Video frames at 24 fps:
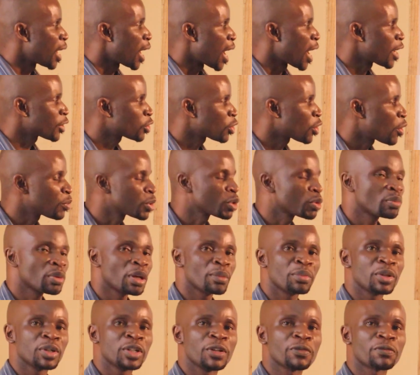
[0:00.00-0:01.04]
atoms may
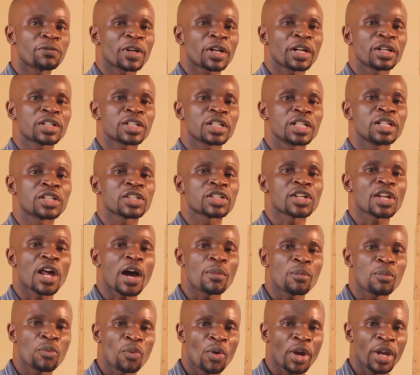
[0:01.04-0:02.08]
be different in
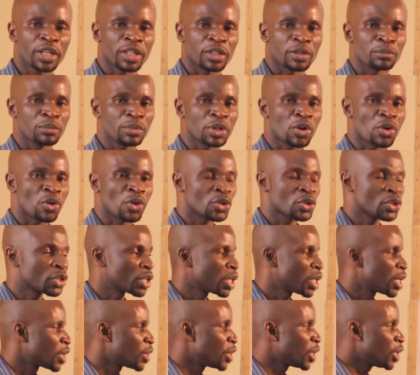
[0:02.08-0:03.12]
some way because
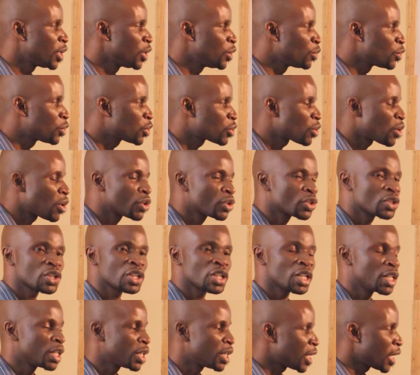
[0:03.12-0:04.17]
the neutrons
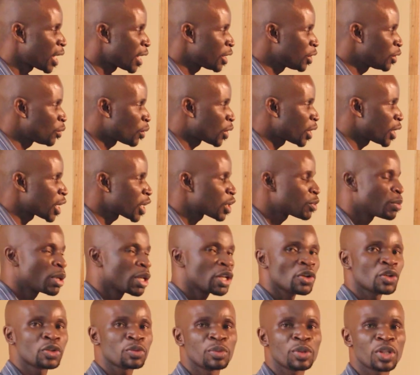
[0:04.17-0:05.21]
in the nucleus may
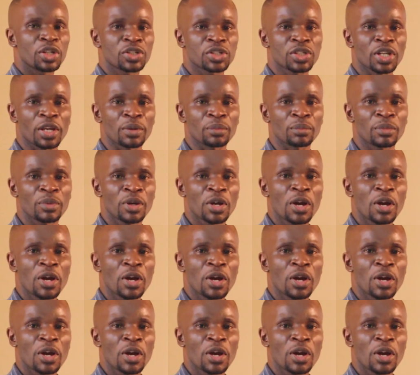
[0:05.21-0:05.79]
not be the same.